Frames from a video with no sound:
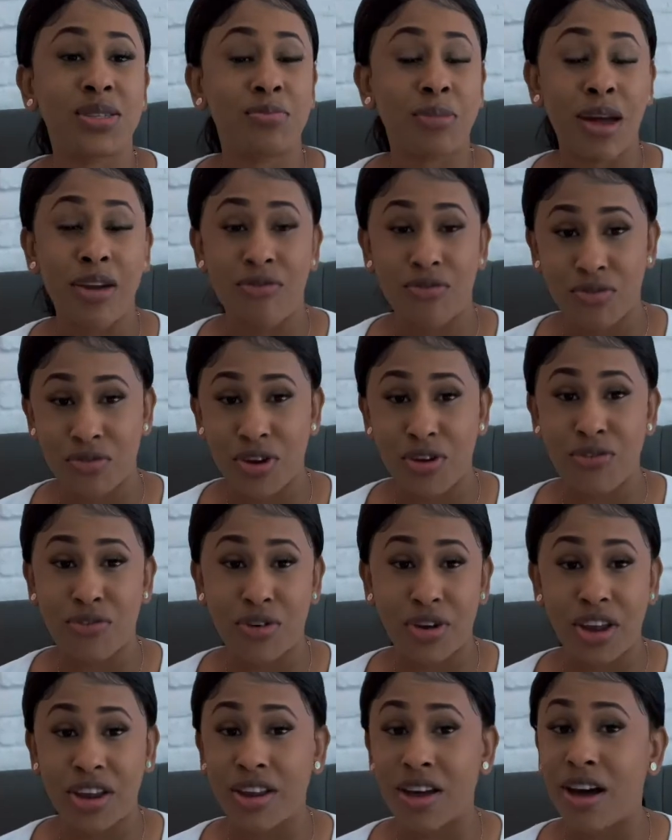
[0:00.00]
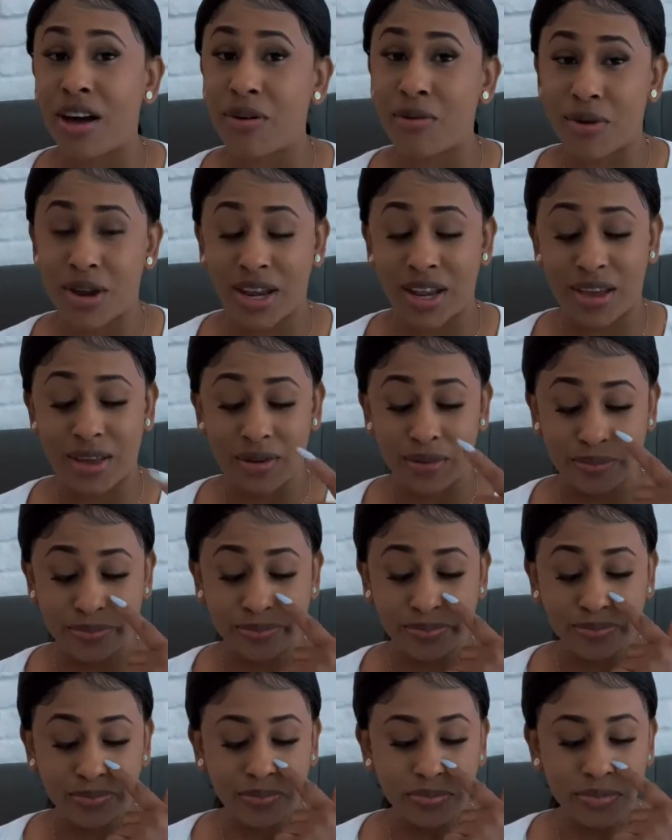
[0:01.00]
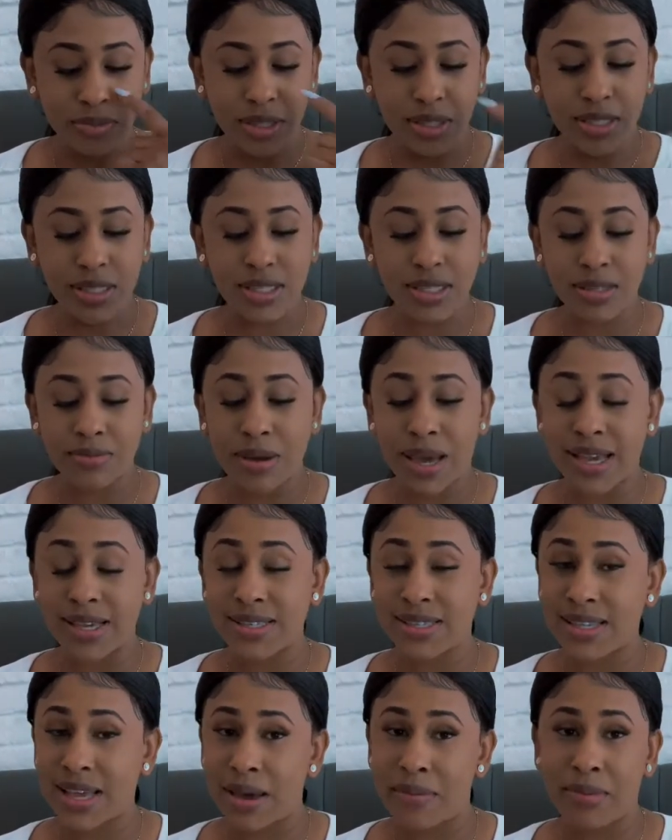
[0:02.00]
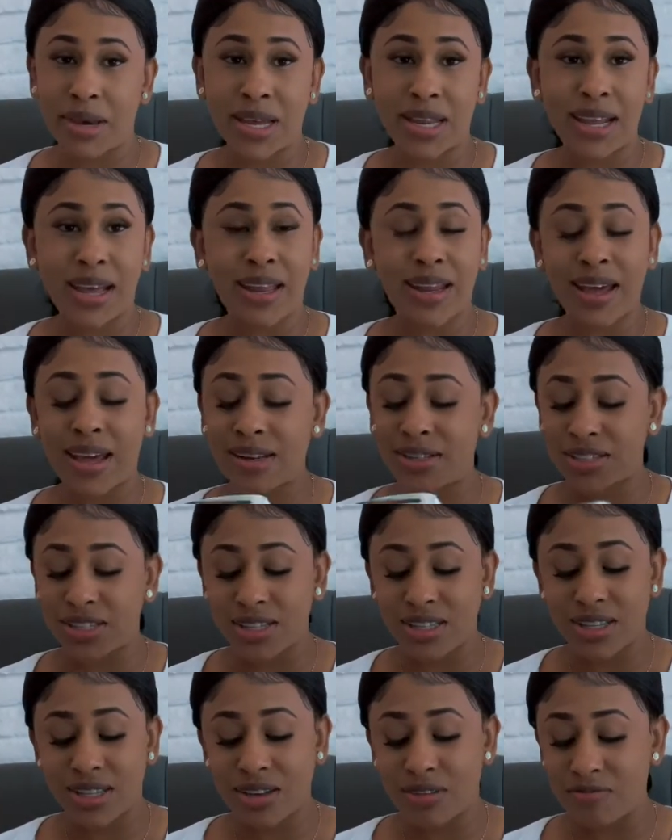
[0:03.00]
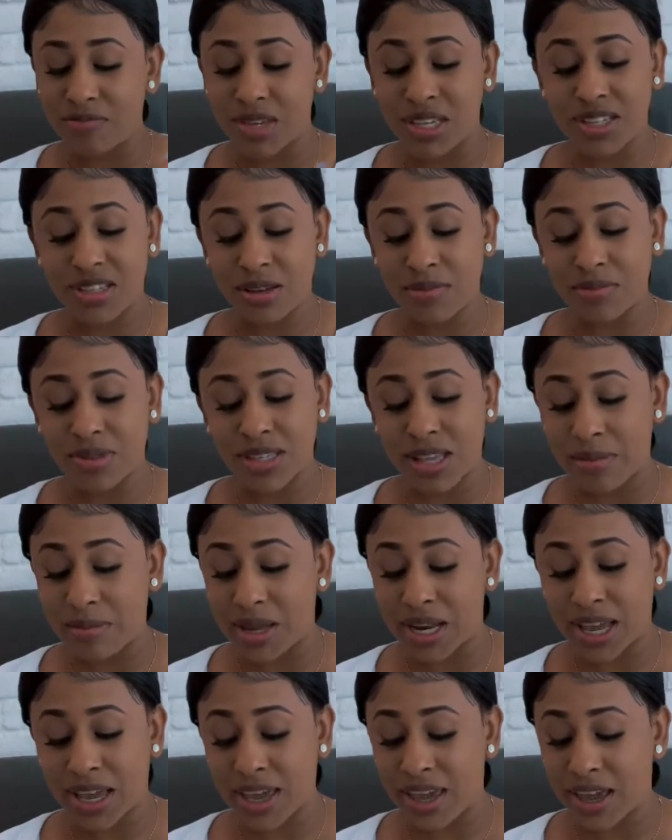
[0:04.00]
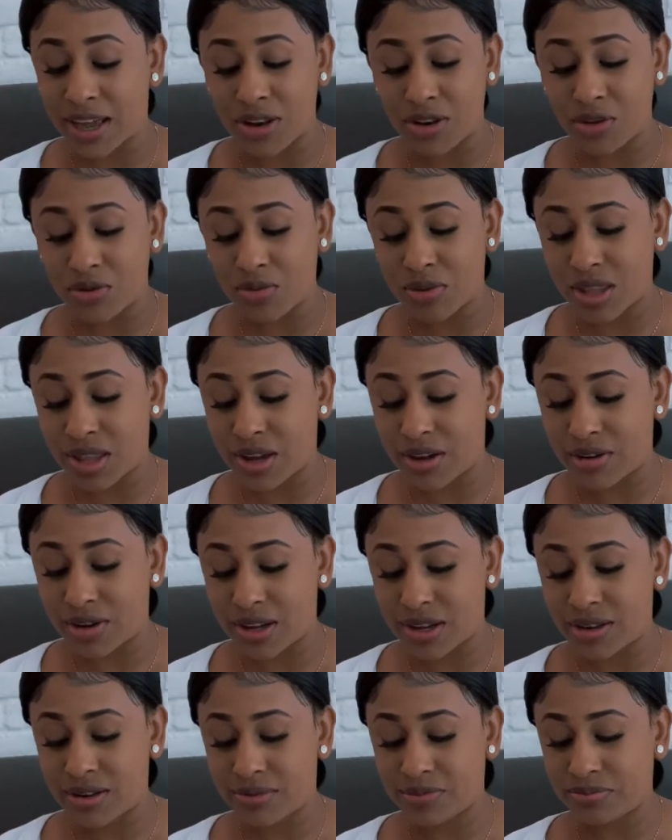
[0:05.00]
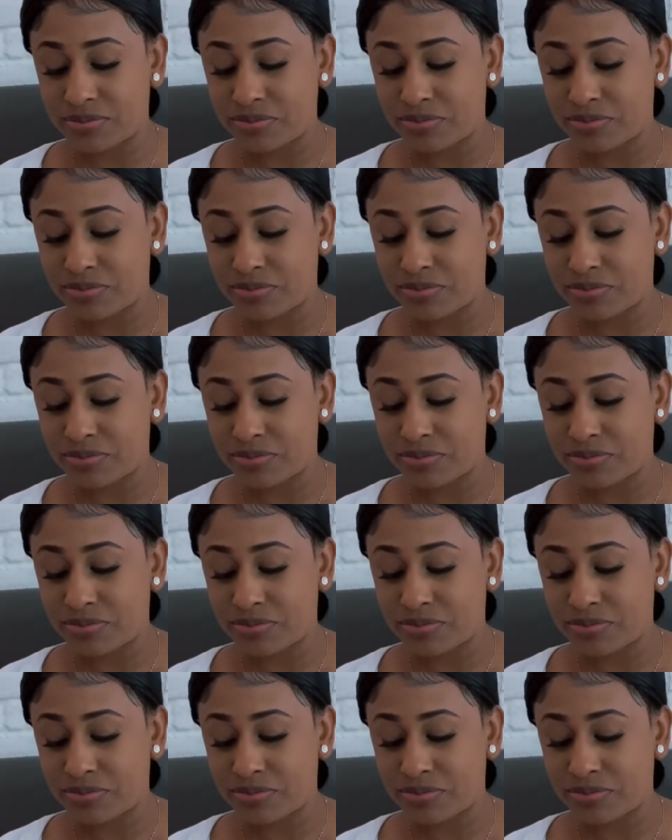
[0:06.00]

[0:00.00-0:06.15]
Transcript: my through brain already. This is my salmon, and I just love me some salmon I can't do without it. Mm.